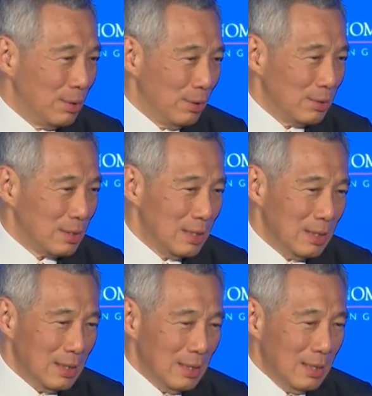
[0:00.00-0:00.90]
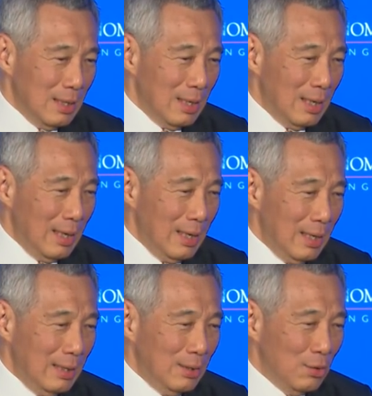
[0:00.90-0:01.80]
cause
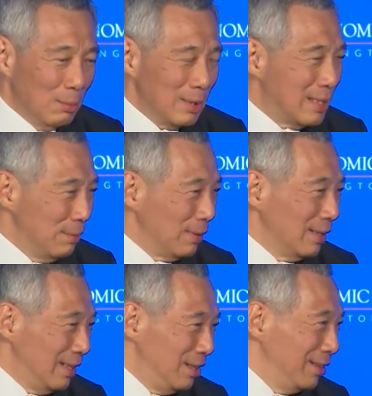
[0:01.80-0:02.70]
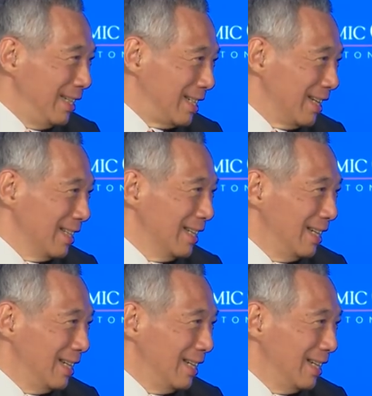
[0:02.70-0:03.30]
enormous difficulty to each other.